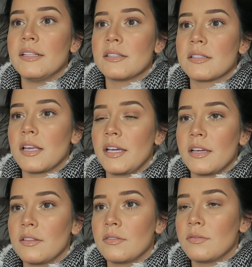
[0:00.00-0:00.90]
It's like
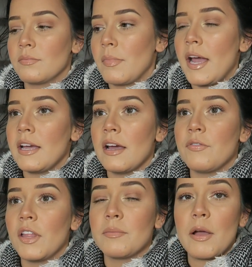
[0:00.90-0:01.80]
my, I
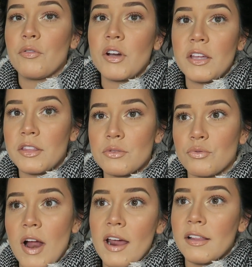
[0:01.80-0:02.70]
feel like my wreath is
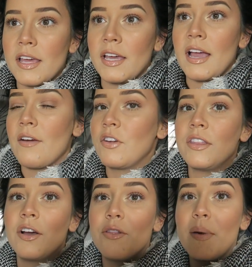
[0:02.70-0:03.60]
rattling,
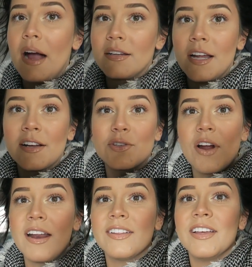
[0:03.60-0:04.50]
everything on the back deck's
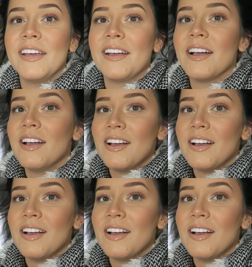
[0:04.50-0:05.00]
rattling.